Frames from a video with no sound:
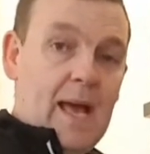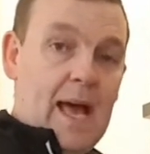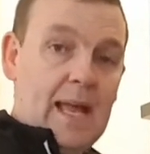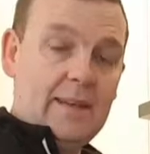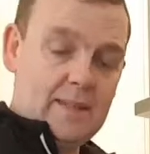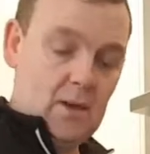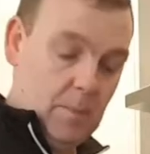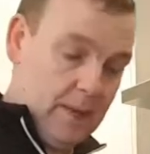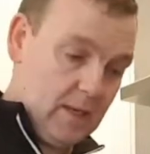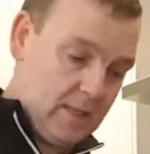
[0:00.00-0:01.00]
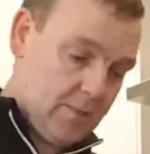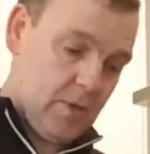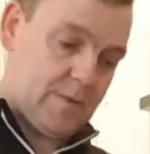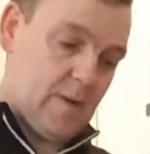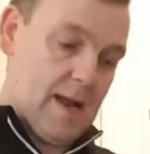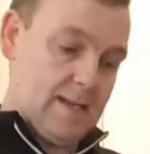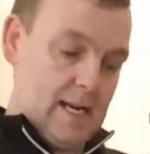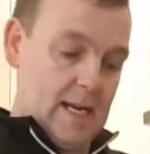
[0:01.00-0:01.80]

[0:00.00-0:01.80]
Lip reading: And so I've been onto Brewer's Friend,